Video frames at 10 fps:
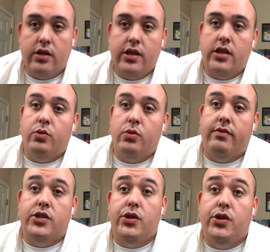12-inch
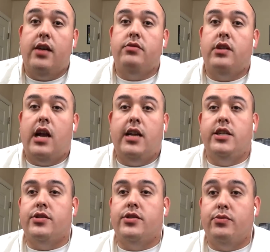shootout. I
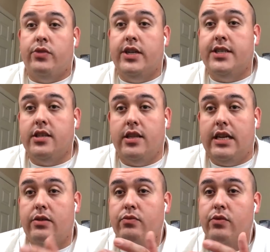just recently
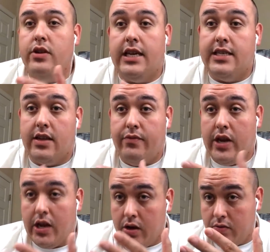released a
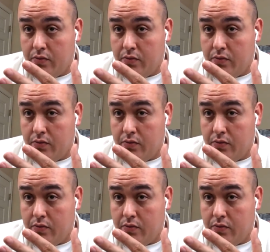video